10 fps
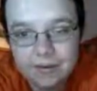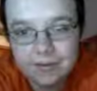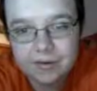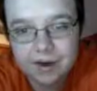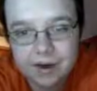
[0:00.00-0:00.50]

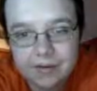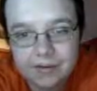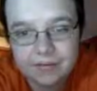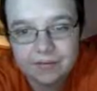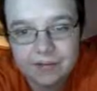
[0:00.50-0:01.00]
We try.
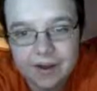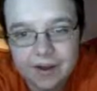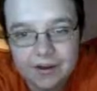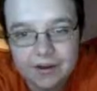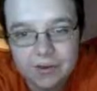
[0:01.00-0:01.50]
We find
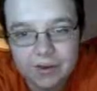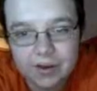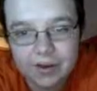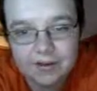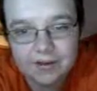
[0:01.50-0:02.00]
uh, Jordy
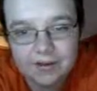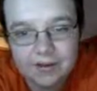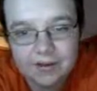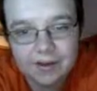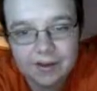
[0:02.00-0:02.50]

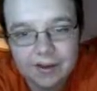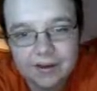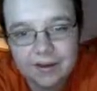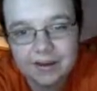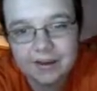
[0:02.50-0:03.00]
Nelson,
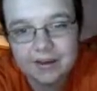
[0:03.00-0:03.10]
and he